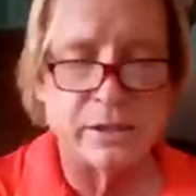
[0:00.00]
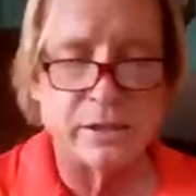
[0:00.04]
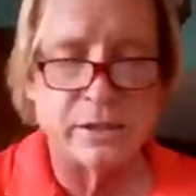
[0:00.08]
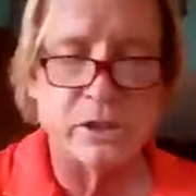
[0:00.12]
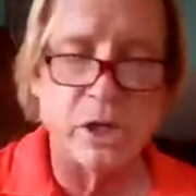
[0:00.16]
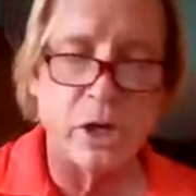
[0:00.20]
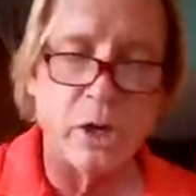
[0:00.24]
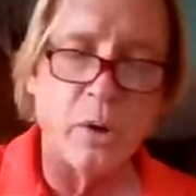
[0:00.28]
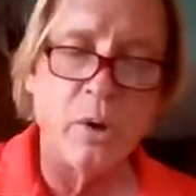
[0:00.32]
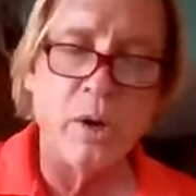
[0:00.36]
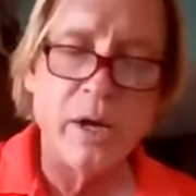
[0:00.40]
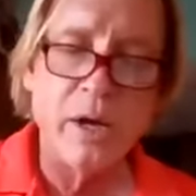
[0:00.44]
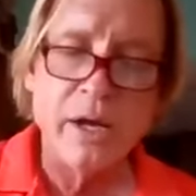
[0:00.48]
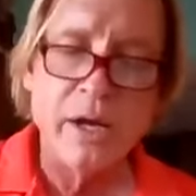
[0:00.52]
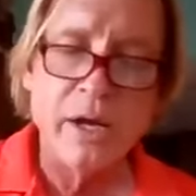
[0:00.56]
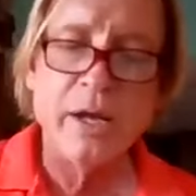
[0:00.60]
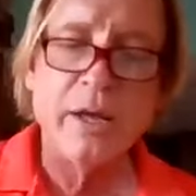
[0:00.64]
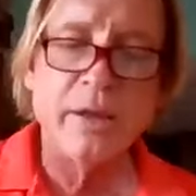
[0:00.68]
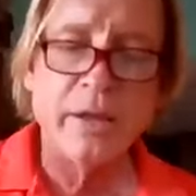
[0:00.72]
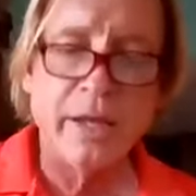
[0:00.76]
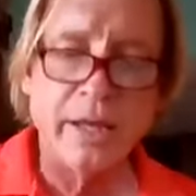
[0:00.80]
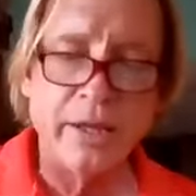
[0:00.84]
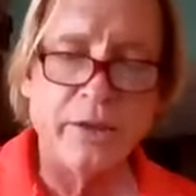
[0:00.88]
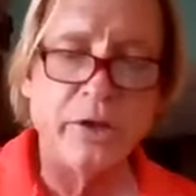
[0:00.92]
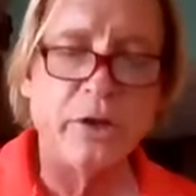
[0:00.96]
So
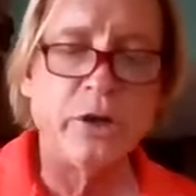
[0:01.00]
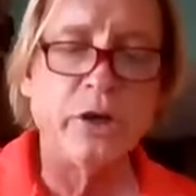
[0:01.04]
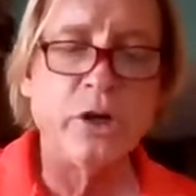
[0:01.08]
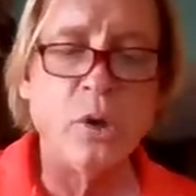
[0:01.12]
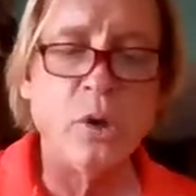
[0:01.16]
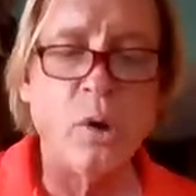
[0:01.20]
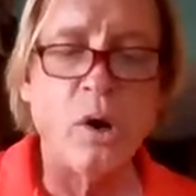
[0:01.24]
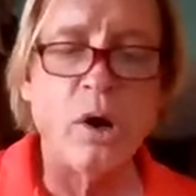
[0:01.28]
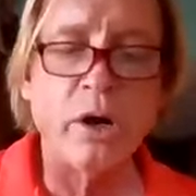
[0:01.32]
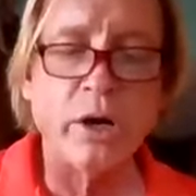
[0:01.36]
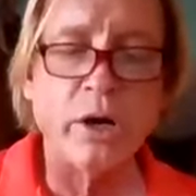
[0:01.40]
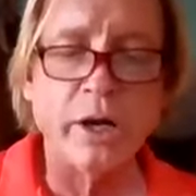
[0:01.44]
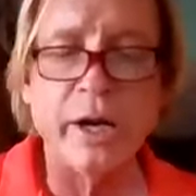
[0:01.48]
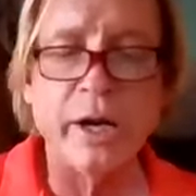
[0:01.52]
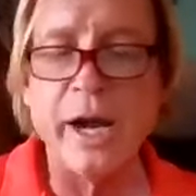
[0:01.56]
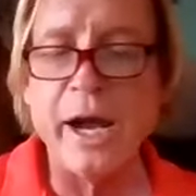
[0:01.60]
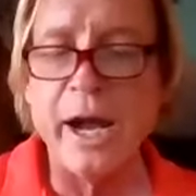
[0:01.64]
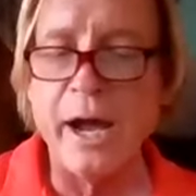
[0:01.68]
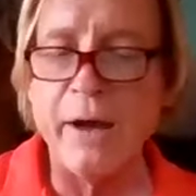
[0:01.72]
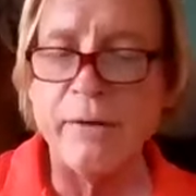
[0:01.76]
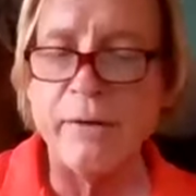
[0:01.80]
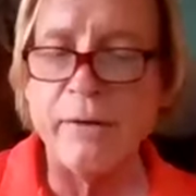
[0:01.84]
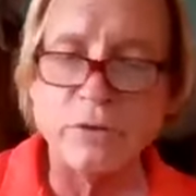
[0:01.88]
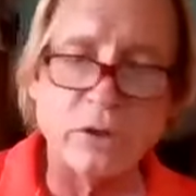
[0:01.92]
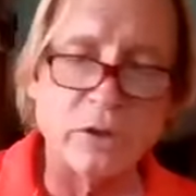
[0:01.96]
you are going to
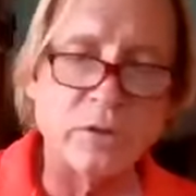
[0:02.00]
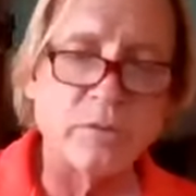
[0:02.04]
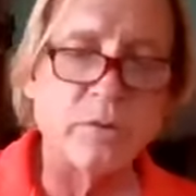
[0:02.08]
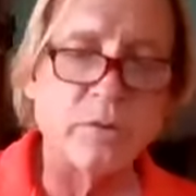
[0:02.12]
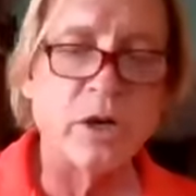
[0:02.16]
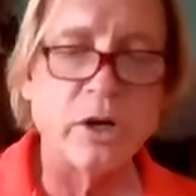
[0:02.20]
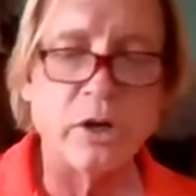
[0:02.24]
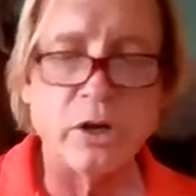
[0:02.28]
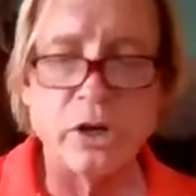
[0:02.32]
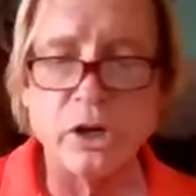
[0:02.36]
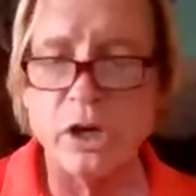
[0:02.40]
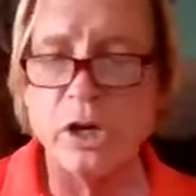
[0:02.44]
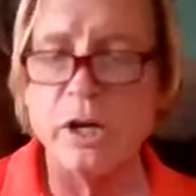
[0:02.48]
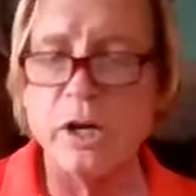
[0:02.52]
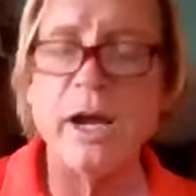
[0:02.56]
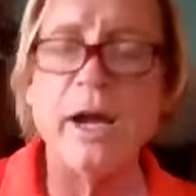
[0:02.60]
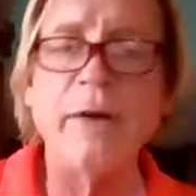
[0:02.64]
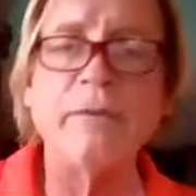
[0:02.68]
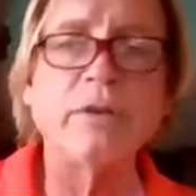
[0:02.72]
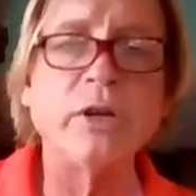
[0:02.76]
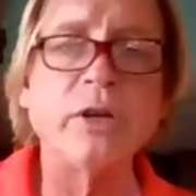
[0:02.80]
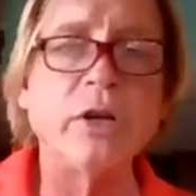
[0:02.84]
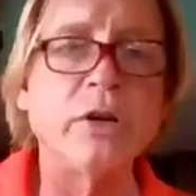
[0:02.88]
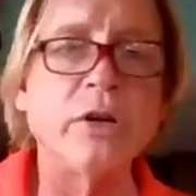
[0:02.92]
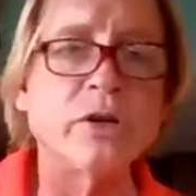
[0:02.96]
have to, you're going to
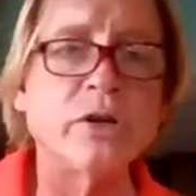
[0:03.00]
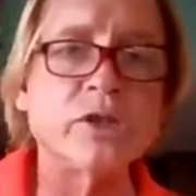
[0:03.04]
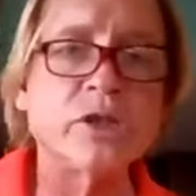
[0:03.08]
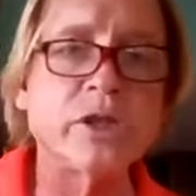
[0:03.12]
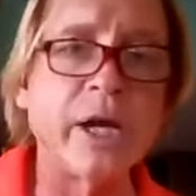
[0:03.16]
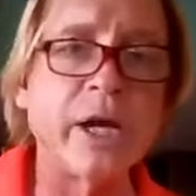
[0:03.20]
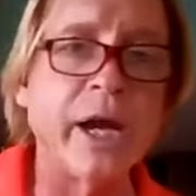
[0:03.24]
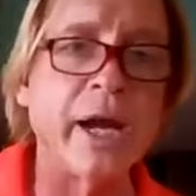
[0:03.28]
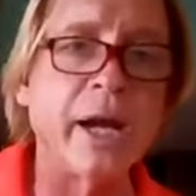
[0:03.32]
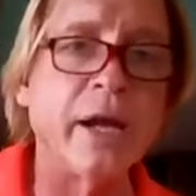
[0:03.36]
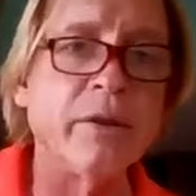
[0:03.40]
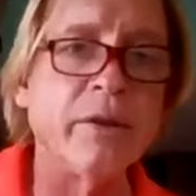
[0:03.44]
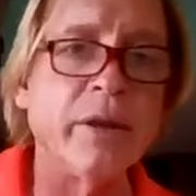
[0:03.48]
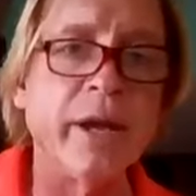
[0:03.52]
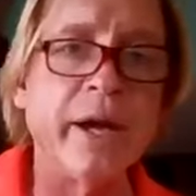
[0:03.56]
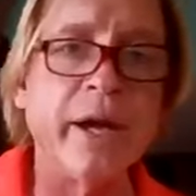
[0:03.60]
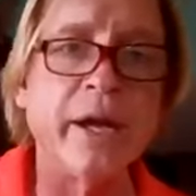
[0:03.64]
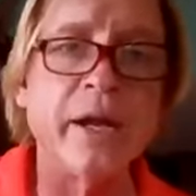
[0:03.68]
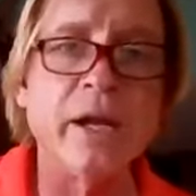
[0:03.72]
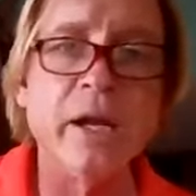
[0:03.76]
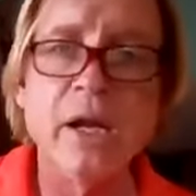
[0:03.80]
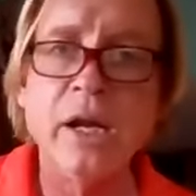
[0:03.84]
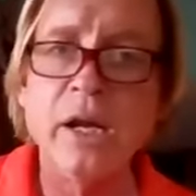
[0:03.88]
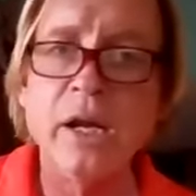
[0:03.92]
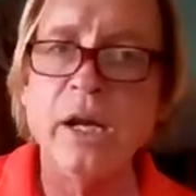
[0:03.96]
have to understand that,
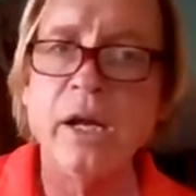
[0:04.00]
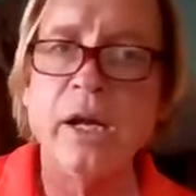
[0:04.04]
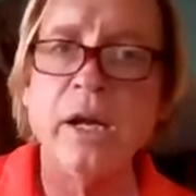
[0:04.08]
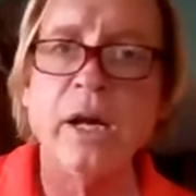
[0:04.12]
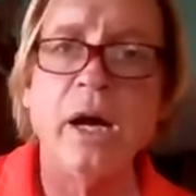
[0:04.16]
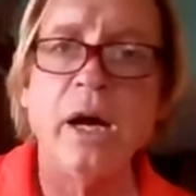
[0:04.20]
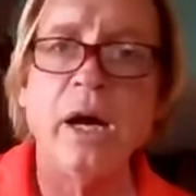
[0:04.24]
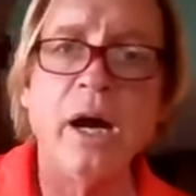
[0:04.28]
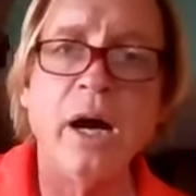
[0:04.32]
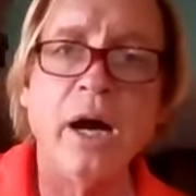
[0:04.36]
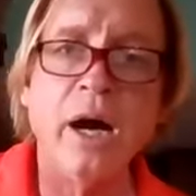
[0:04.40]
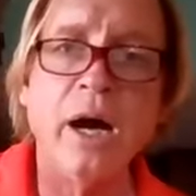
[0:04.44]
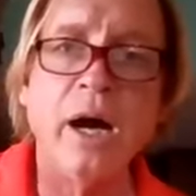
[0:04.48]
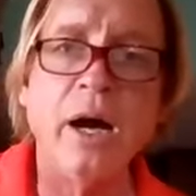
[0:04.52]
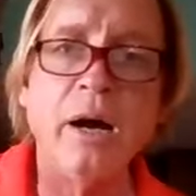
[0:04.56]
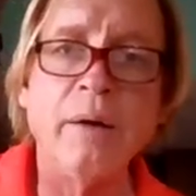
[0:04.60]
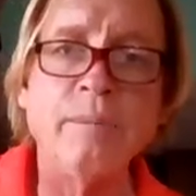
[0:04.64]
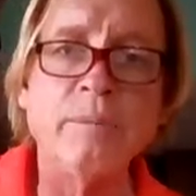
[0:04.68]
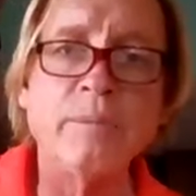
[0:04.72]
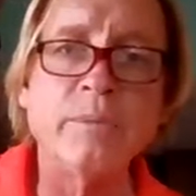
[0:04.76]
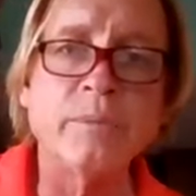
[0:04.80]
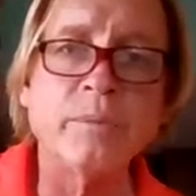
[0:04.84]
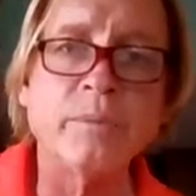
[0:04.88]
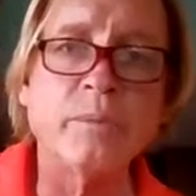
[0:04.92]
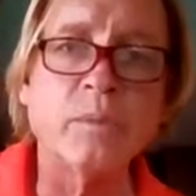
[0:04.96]

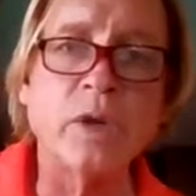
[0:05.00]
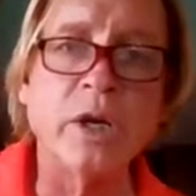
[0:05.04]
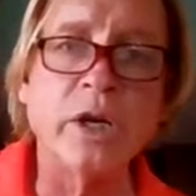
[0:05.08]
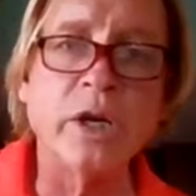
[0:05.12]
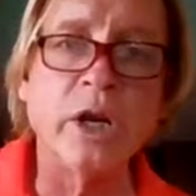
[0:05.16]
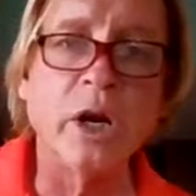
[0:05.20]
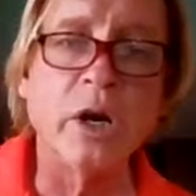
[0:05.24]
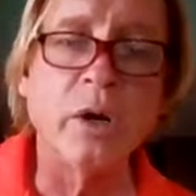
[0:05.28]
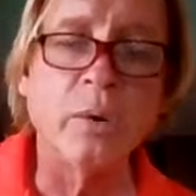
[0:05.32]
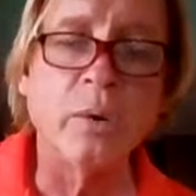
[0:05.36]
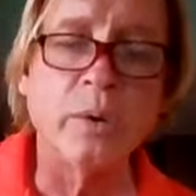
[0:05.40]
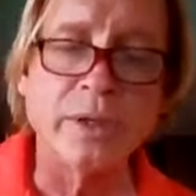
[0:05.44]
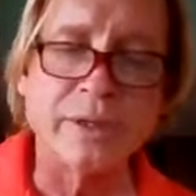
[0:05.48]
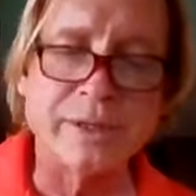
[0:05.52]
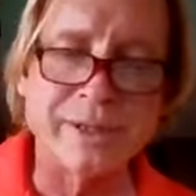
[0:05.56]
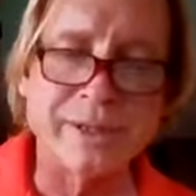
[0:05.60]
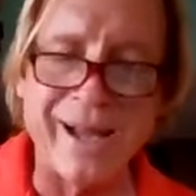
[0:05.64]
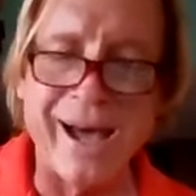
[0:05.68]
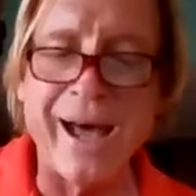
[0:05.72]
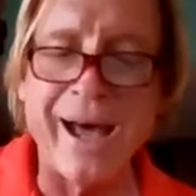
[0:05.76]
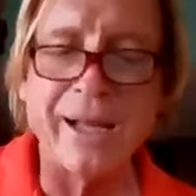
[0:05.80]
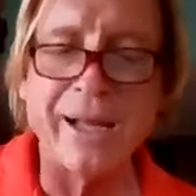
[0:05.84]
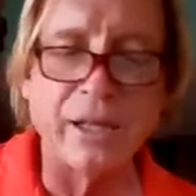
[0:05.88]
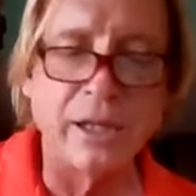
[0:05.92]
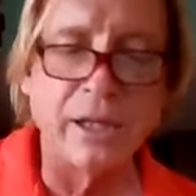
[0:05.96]
it's
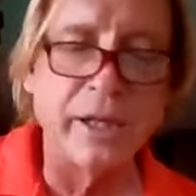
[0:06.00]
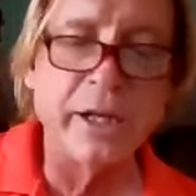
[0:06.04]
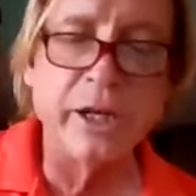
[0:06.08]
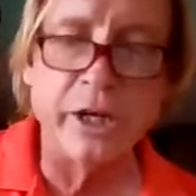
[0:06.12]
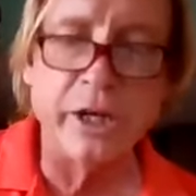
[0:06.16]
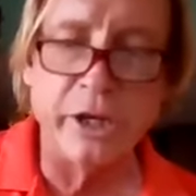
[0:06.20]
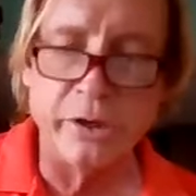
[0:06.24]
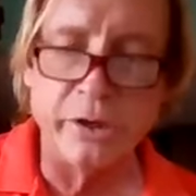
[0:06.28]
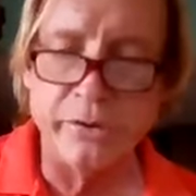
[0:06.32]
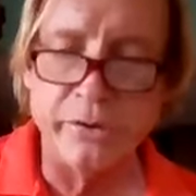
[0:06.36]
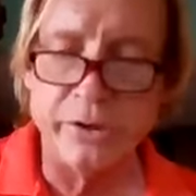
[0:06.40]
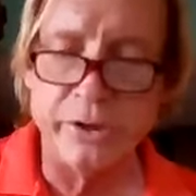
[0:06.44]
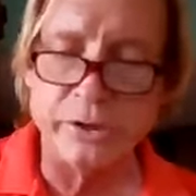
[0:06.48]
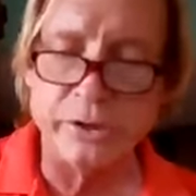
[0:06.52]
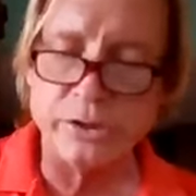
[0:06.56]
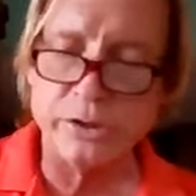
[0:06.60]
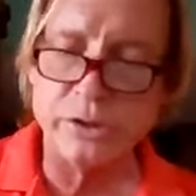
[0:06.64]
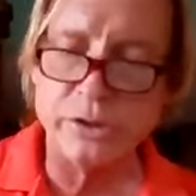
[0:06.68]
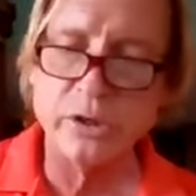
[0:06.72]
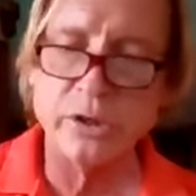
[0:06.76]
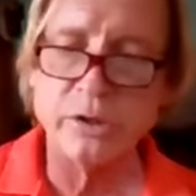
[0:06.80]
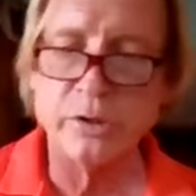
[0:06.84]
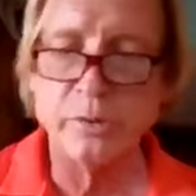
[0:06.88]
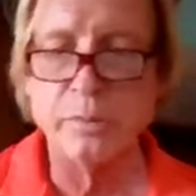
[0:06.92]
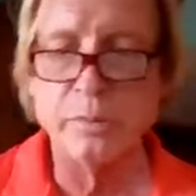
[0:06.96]
not linear. There's
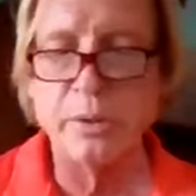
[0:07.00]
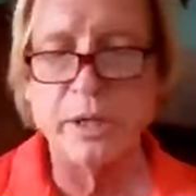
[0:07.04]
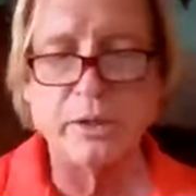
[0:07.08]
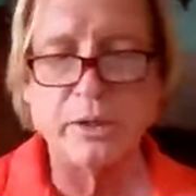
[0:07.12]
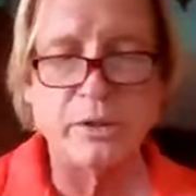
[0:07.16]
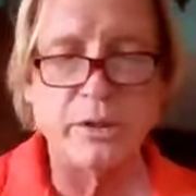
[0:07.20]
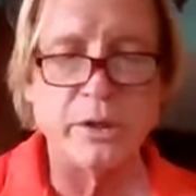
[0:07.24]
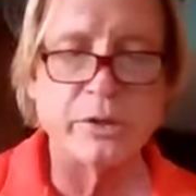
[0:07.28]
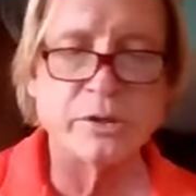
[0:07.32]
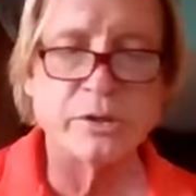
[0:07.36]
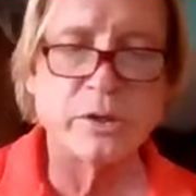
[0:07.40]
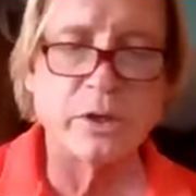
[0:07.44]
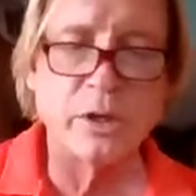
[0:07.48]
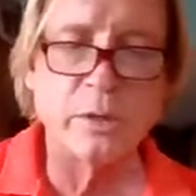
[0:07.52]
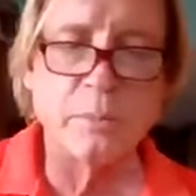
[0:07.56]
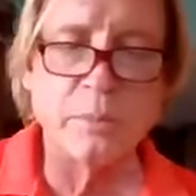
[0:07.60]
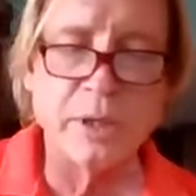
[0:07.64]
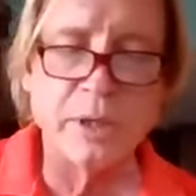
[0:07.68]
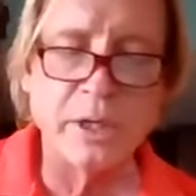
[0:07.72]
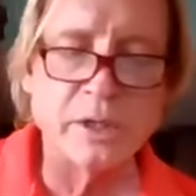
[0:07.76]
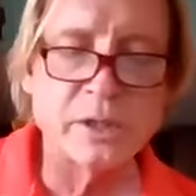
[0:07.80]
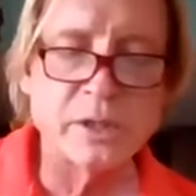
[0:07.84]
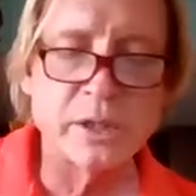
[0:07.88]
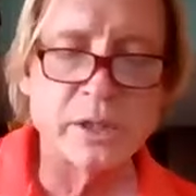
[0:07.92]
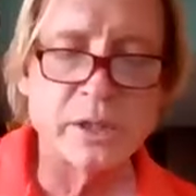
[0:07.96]
going to
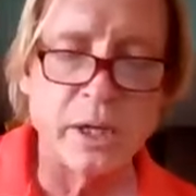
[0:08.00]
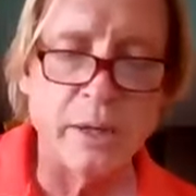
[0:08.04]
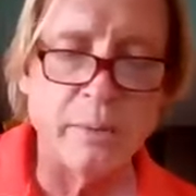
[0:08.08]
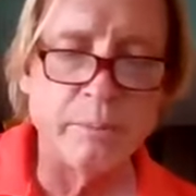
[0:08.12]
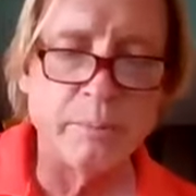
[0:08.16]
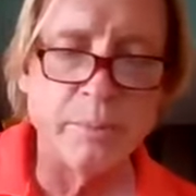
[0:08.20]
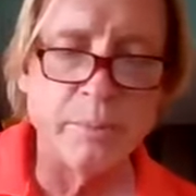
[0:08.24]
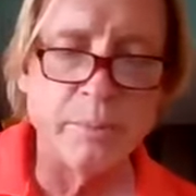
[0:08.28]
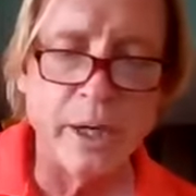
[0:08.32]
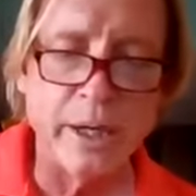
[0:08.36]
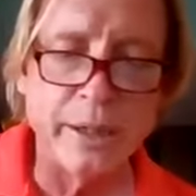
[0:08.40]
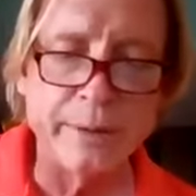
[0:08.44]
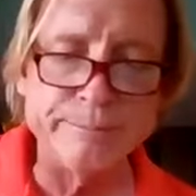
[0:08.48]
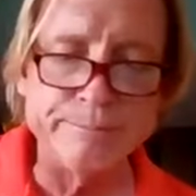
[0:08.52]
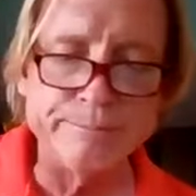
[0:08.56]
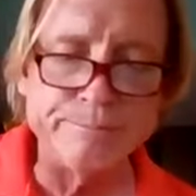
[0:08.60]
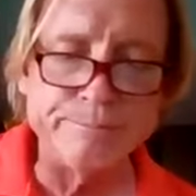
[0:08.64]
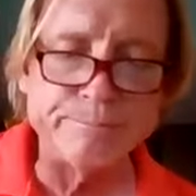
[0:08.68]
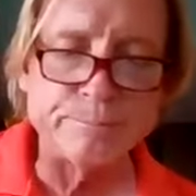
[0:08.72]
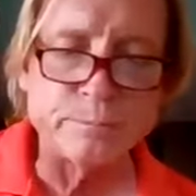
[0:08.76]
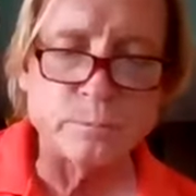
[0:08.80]
be some